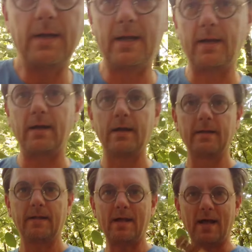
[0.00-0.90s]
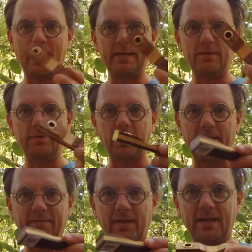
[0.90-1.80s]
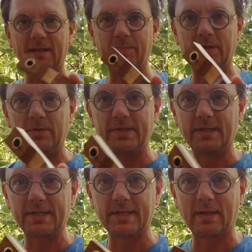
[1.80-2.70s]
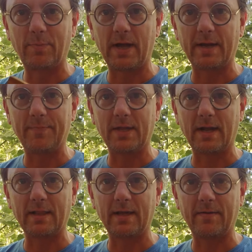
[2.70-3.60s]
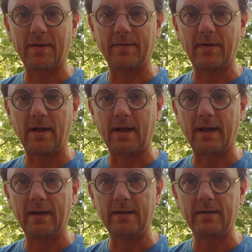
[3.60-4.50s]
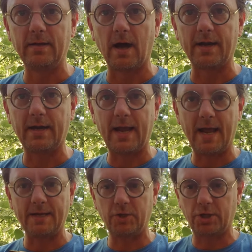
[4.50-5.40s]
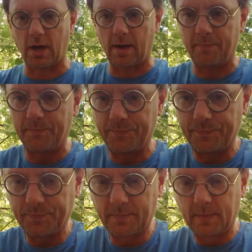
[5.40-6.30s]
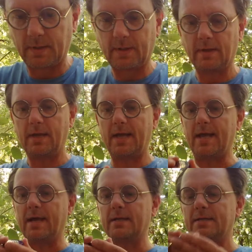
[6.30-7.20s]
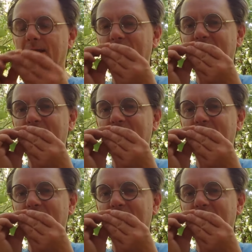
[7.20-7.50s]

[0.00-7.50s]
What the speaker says: I've lately been using this little pipe that I got in a head shop, and